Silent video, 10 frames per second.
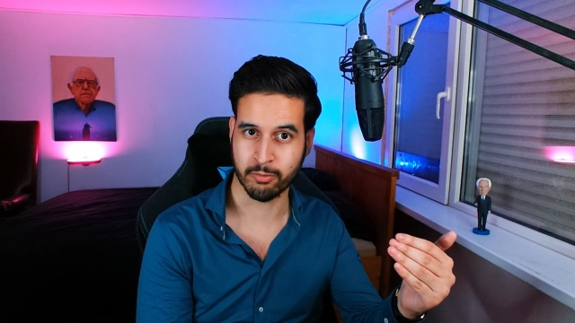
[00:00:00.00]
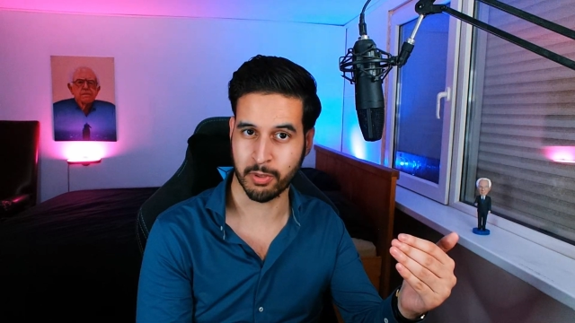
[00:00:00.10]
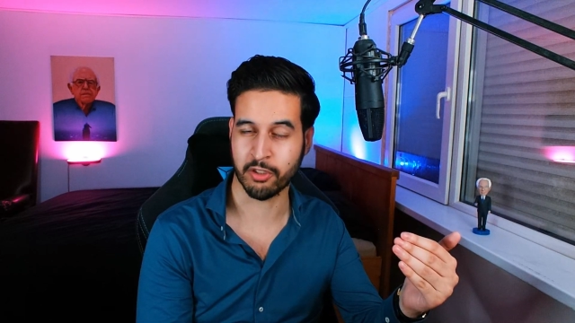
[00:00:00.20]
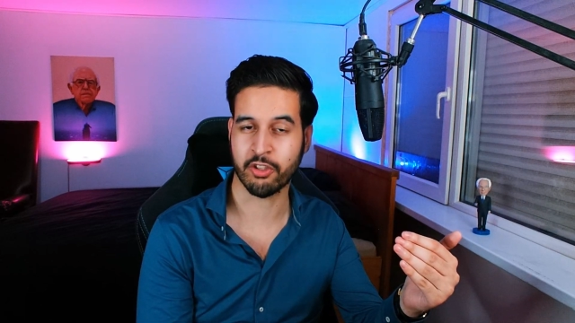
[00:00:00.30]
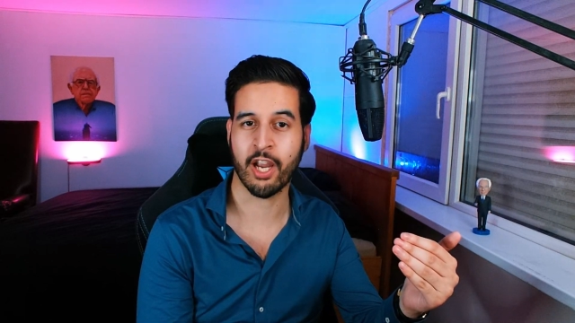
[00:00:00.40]

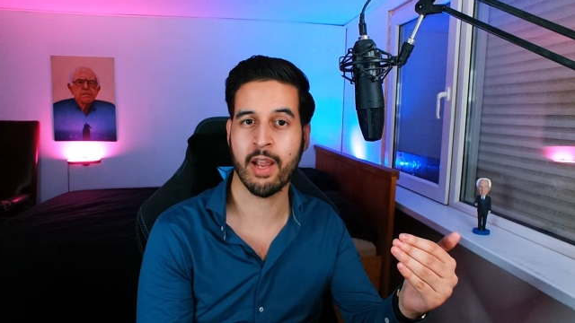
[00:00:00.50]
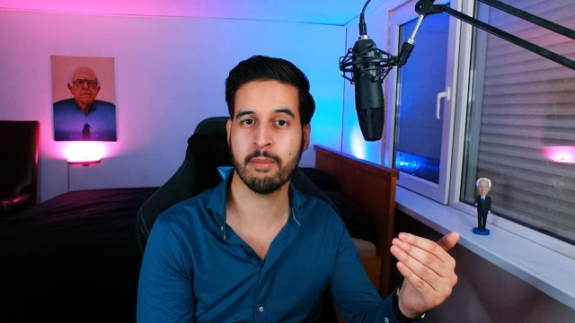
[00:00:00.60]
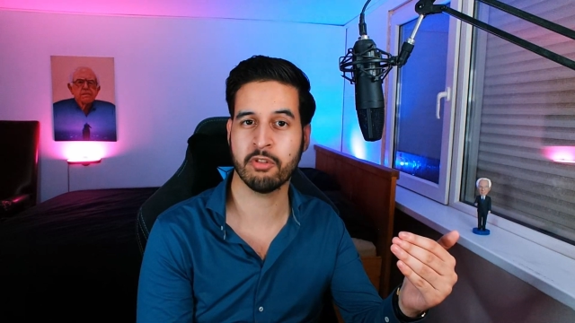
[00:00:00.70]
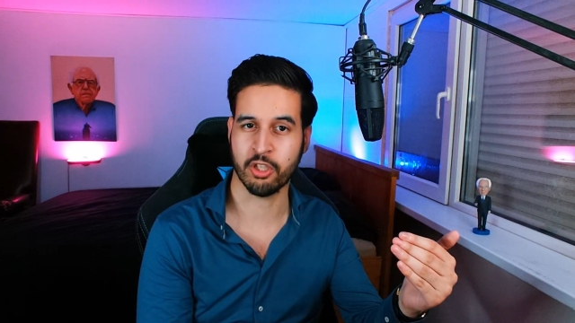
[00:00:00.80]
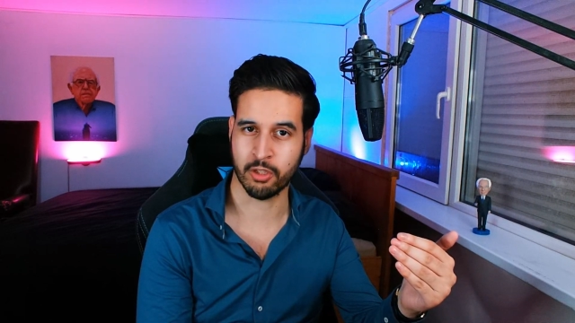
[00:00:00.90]
because I am
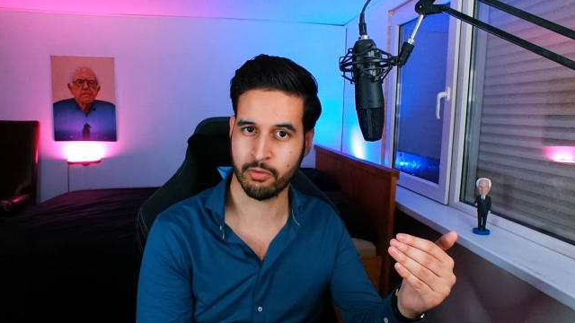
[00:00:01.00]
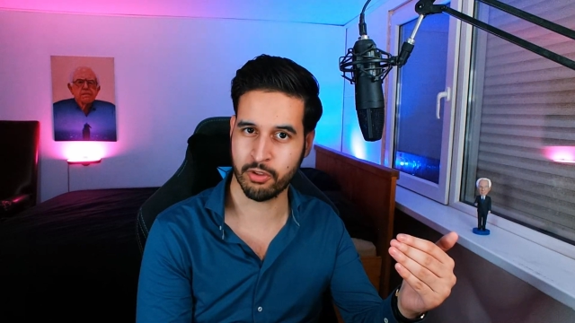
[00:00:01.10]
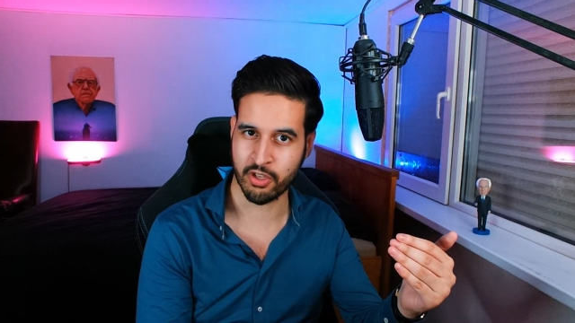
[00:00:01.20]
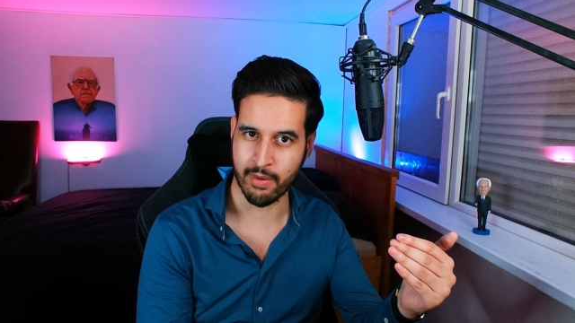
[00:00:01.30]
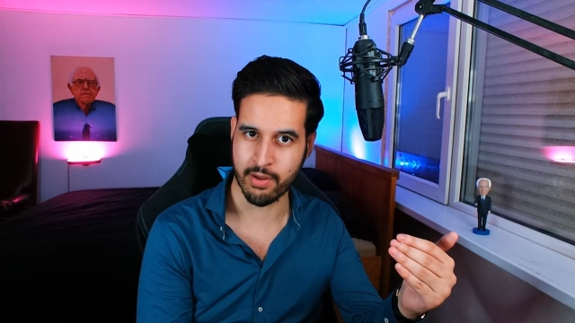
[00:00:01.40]

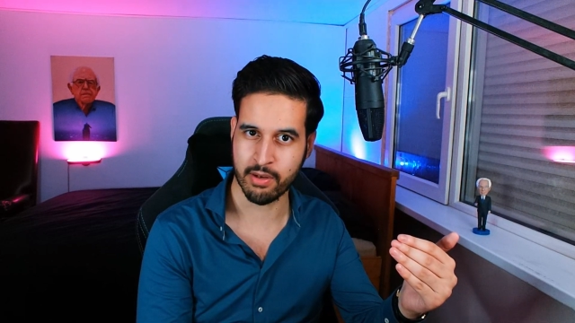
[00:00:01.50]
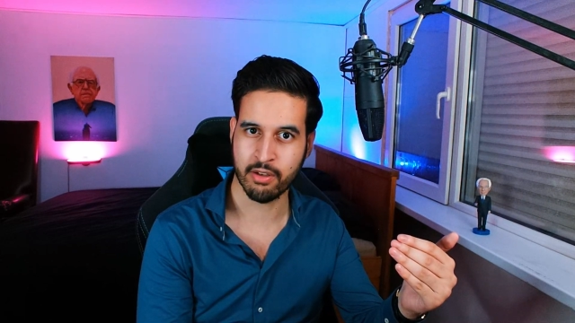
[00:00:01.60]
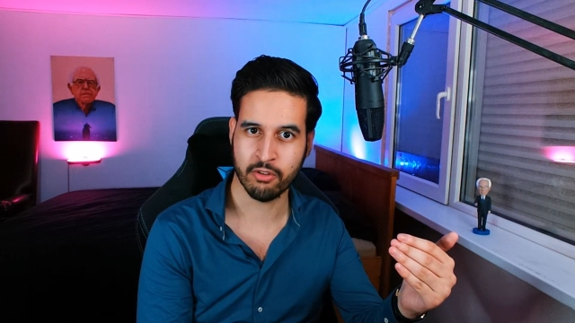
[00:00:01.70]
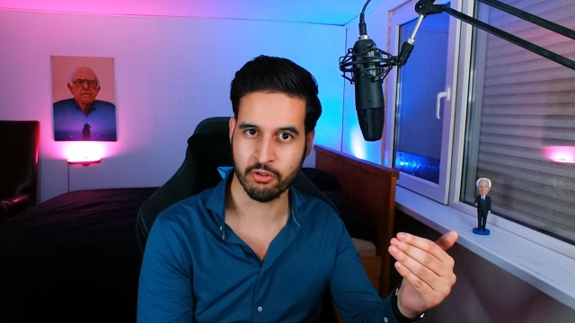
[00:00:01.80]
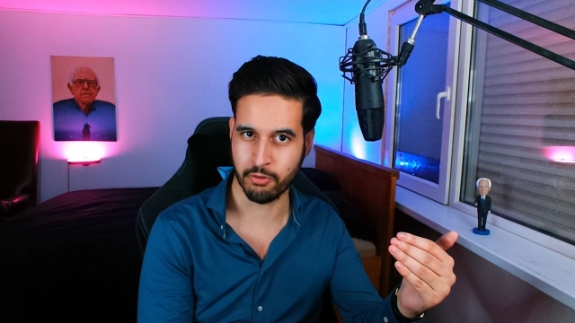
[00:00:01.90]
6'7",
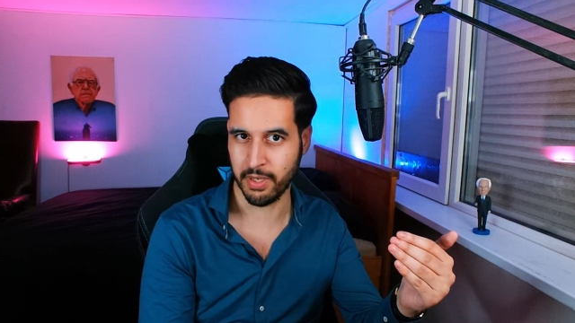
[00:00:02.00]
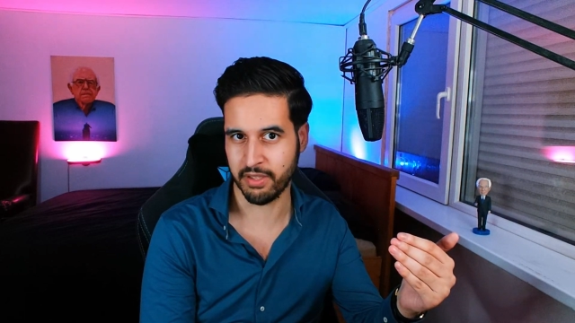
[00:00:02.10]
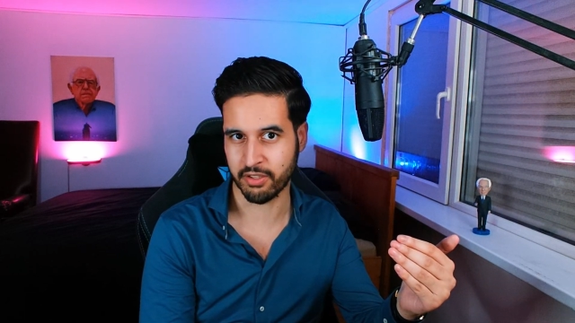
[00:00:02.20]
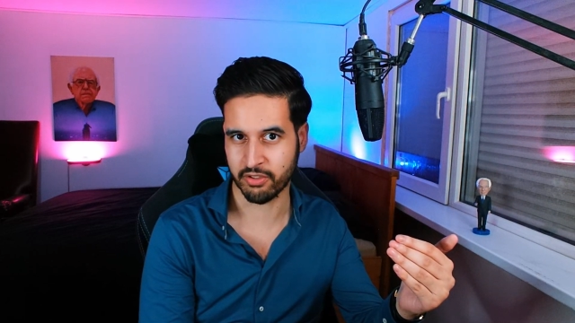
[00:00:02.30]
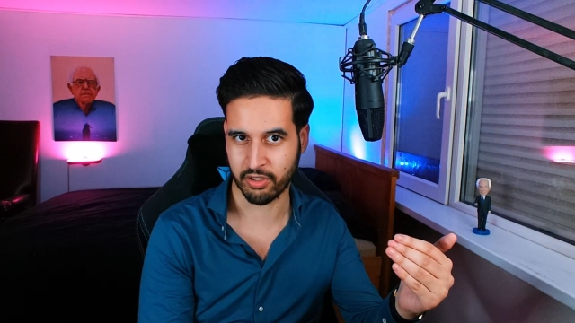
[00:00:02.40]
2
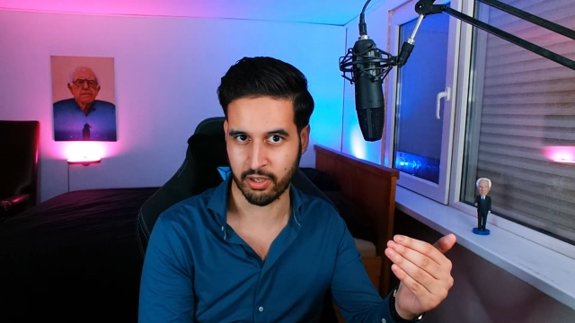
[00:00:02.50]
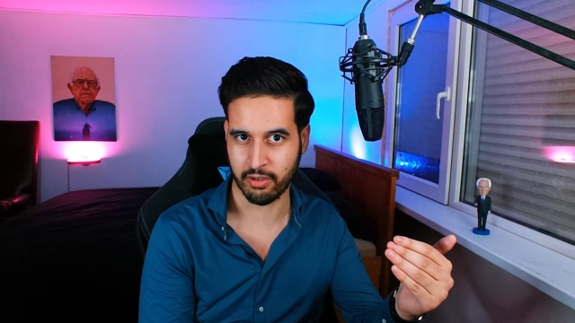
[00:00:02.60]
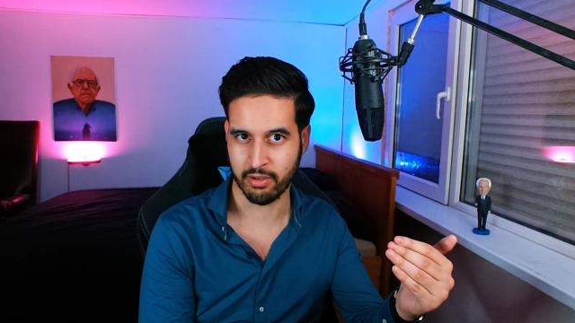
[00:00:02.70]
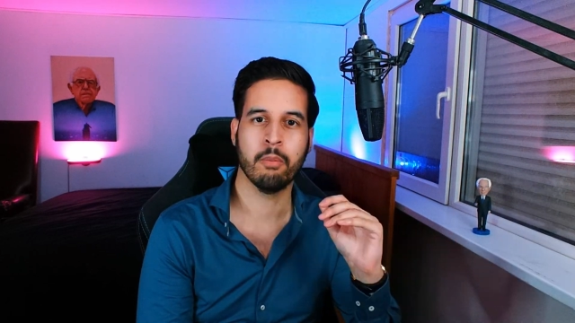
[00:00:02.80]
meters tall.